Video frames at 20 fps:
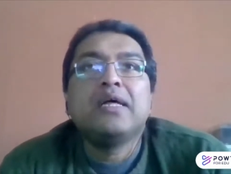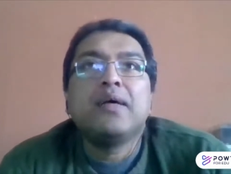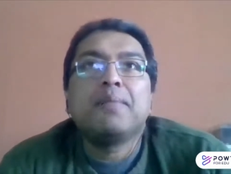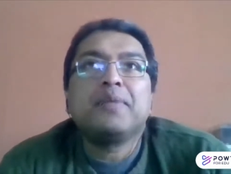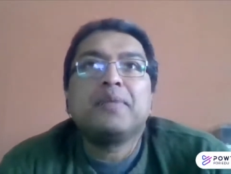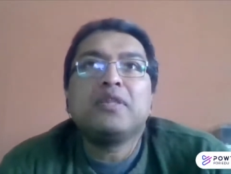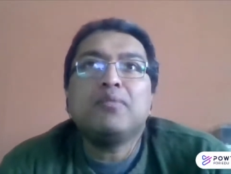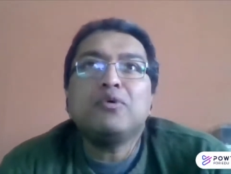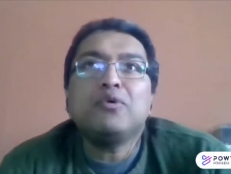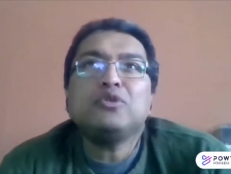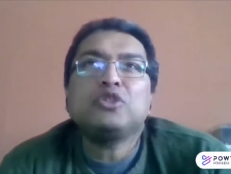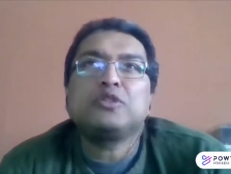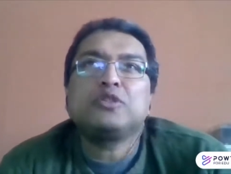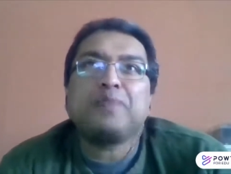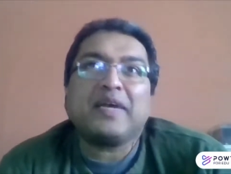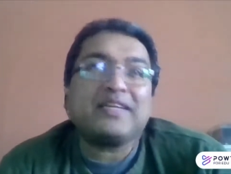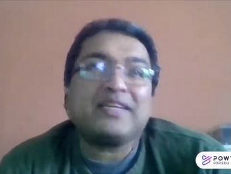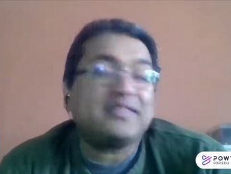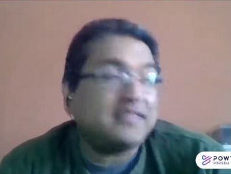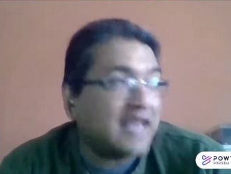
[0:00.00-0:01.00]
But the most
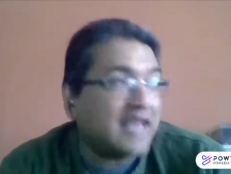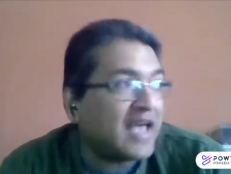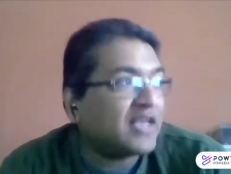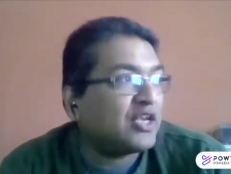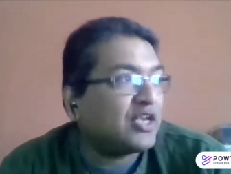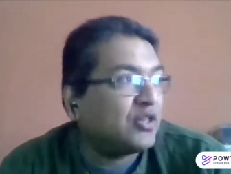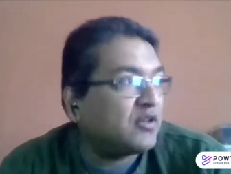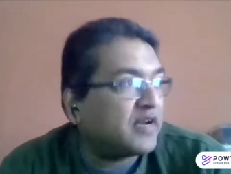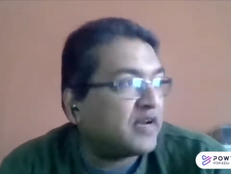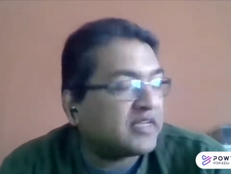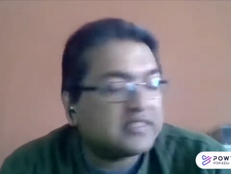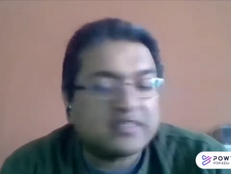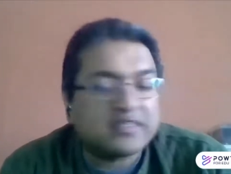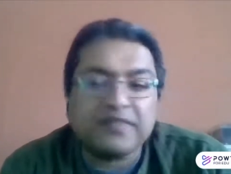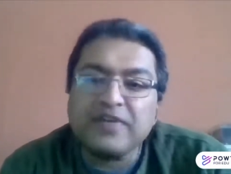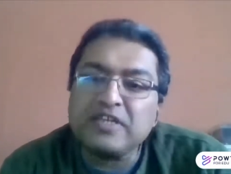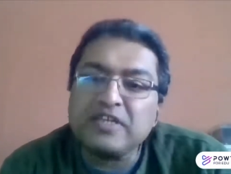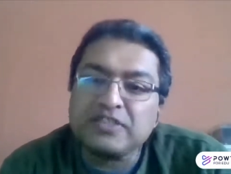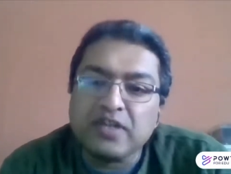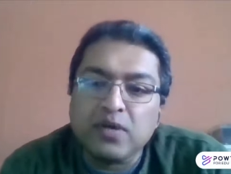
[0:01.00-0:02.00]
spectacular
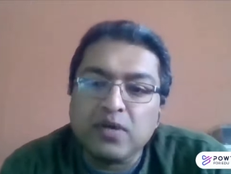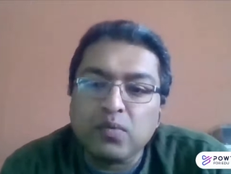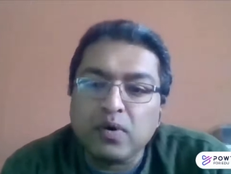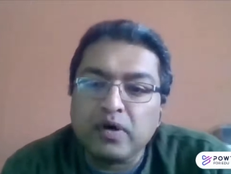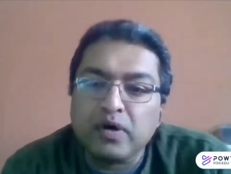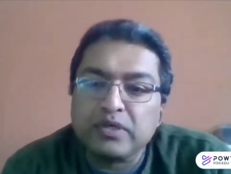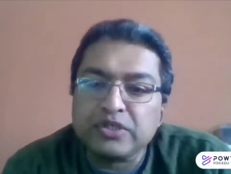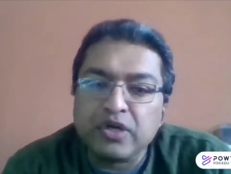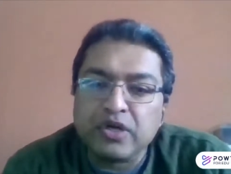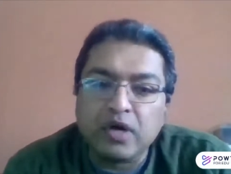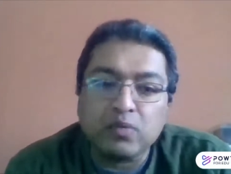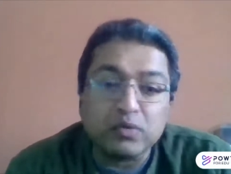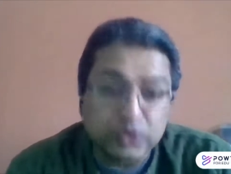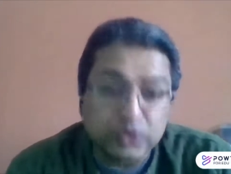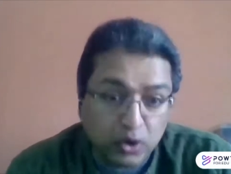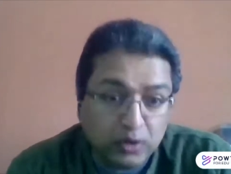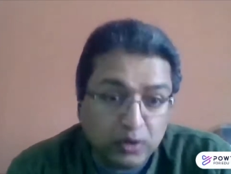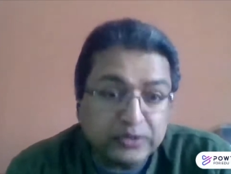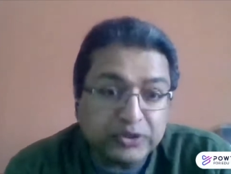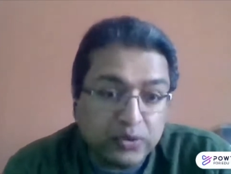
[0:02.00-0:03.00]
excavation I worked on was
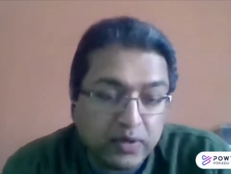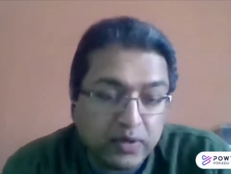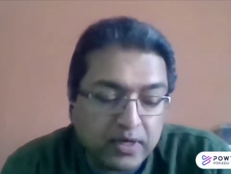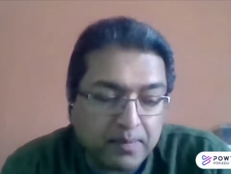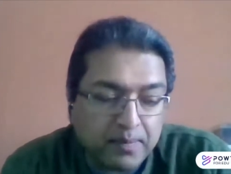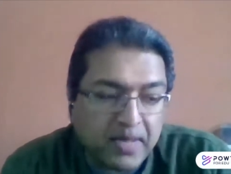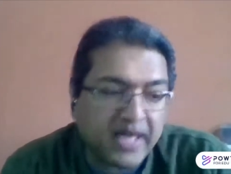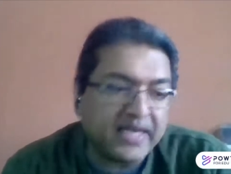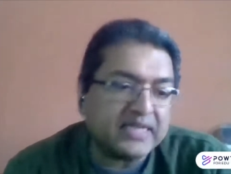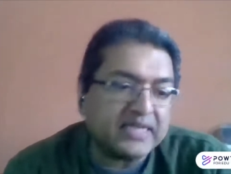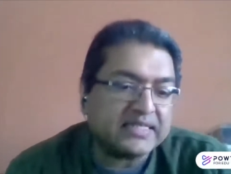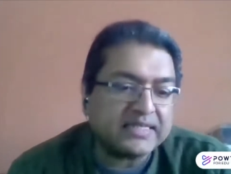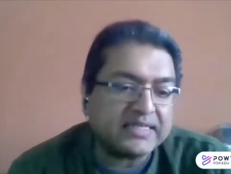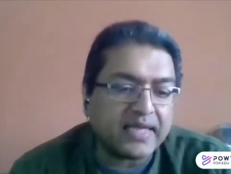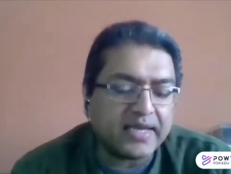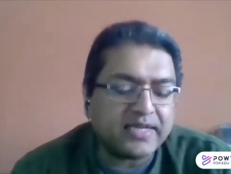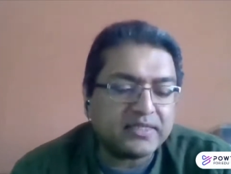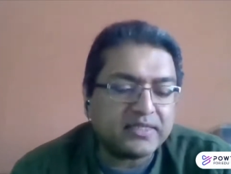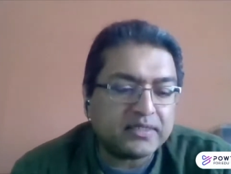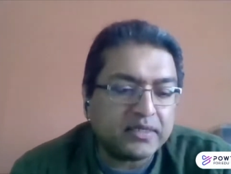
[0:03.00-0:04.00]
also on a Maya
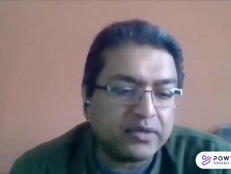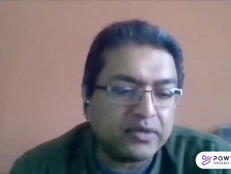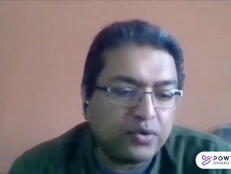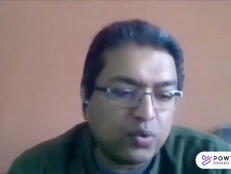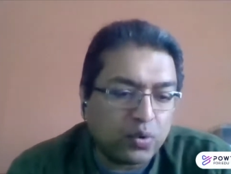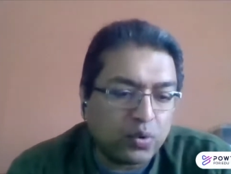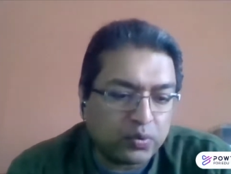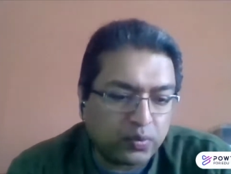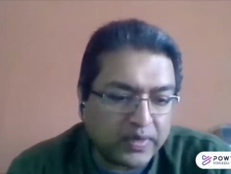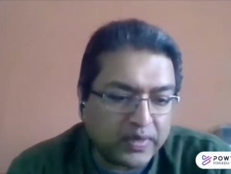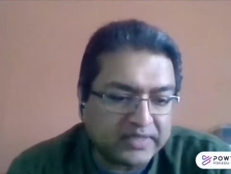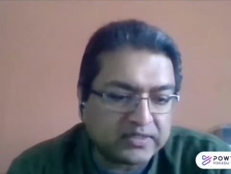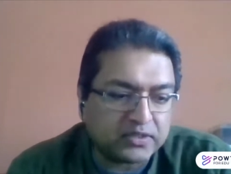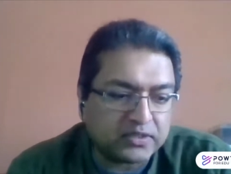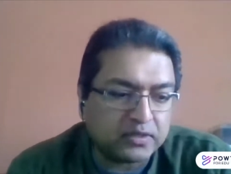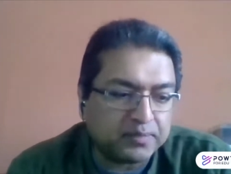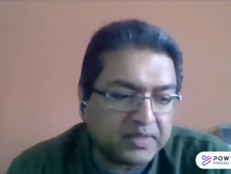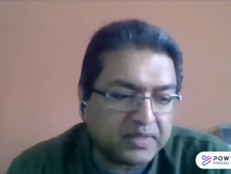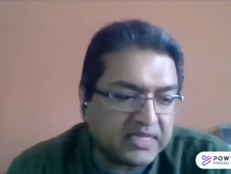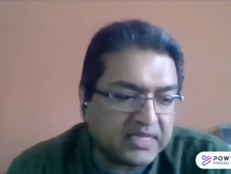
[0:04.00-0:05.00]
site in
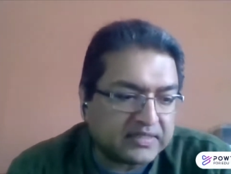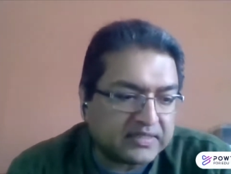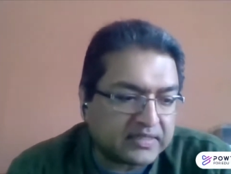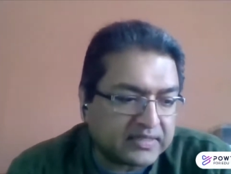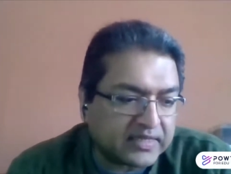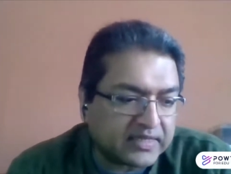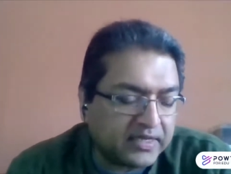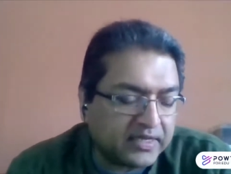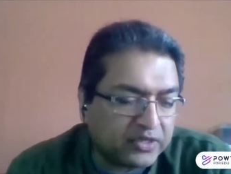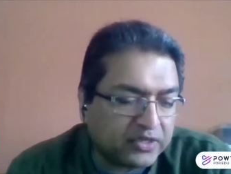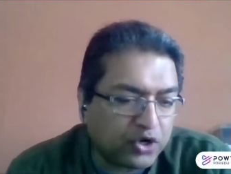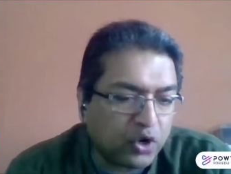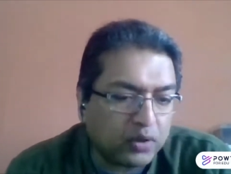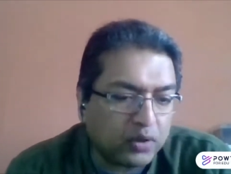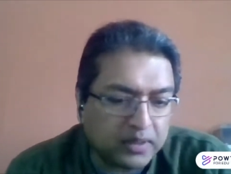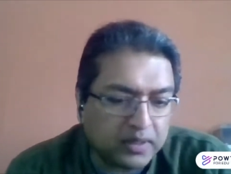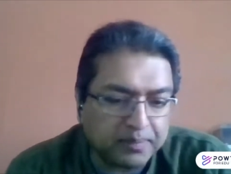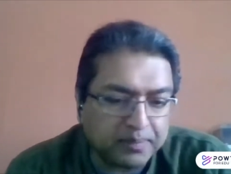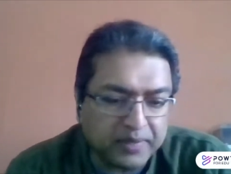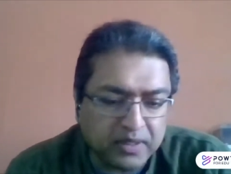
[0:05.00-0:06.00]
northwestern Belize, a site
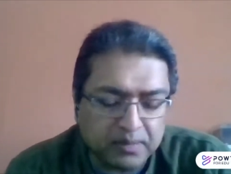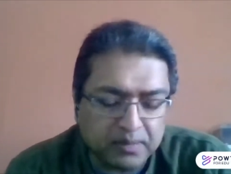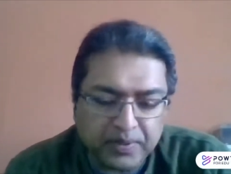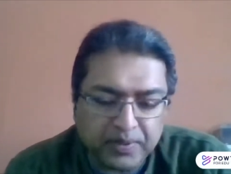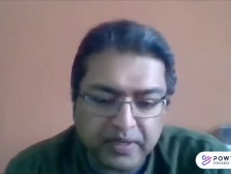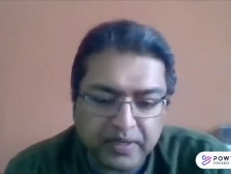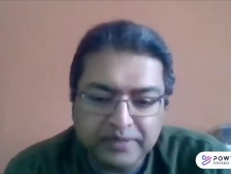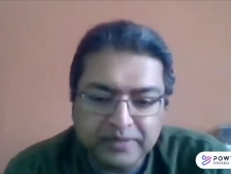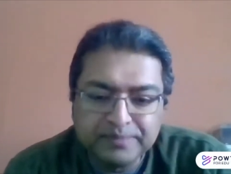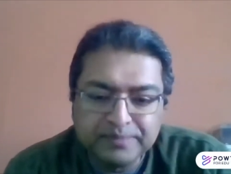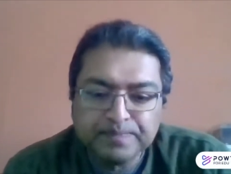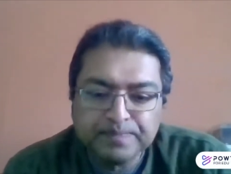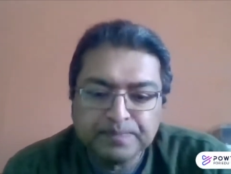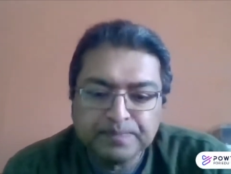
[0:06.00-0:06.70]
called La Milpa,